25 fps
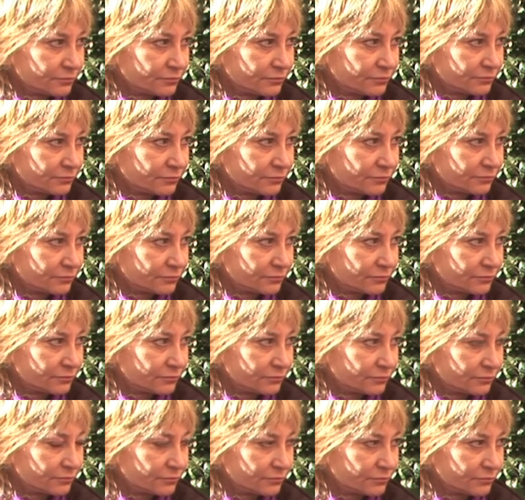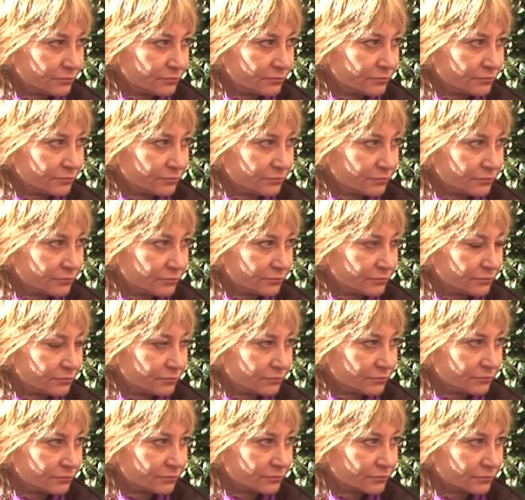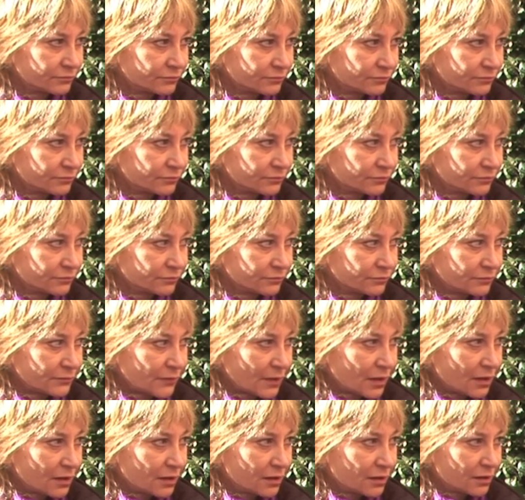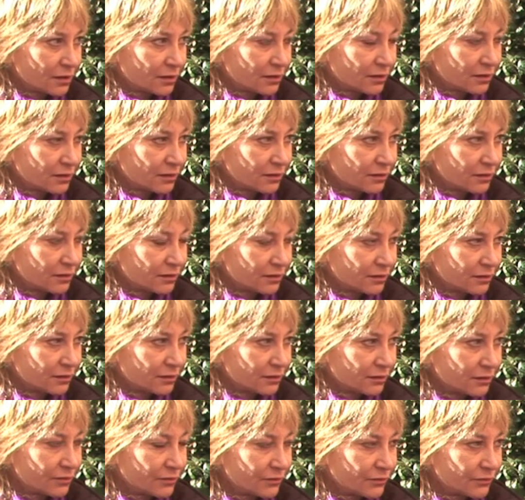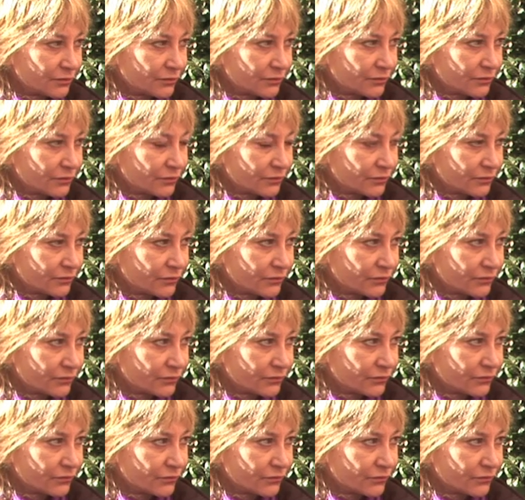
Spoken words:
(not speaking)